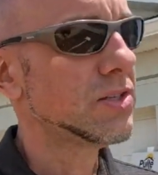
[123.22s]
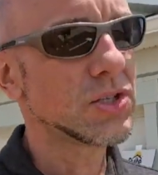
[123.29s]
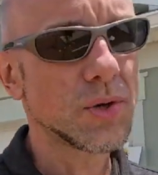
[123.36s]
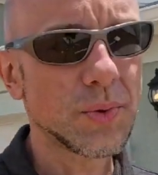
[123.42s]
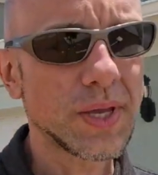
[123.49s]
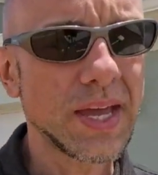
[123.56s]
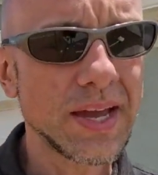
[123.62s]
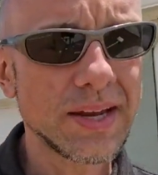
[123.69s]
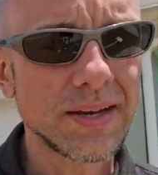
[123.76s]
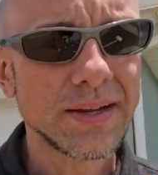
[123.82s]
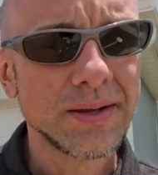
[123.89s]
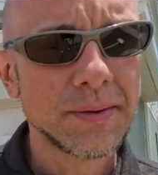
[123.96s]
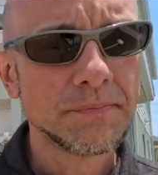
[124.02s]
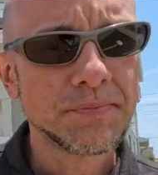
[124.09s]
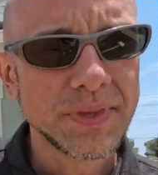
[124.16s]
So again,
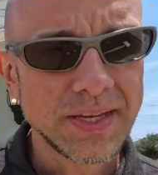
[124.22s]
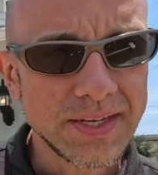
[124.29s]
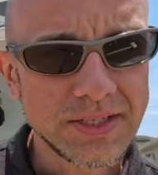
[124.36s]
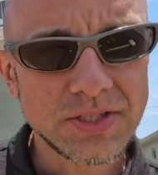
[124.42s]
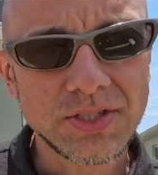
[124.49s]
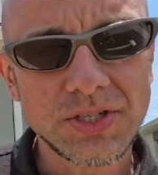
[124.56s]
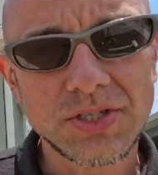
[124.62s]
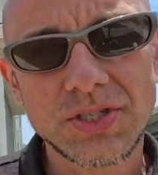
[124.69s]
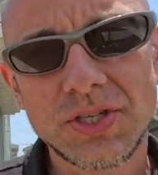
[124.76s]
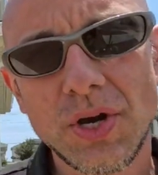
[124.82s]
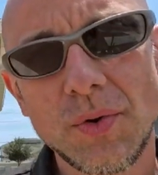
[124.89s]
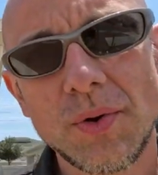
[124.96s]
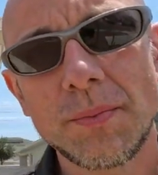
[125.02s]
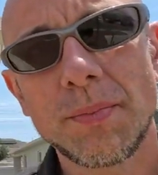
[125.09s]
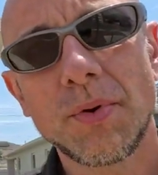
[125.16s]
it's just
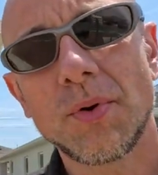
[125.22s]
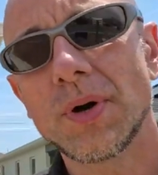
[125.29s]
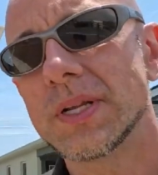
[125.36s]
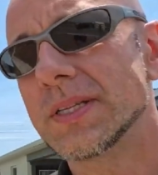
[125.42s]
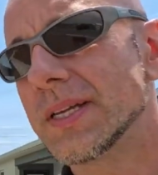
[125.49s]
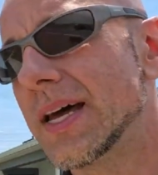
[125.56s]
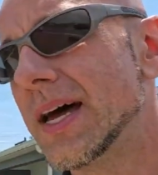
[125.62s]
so important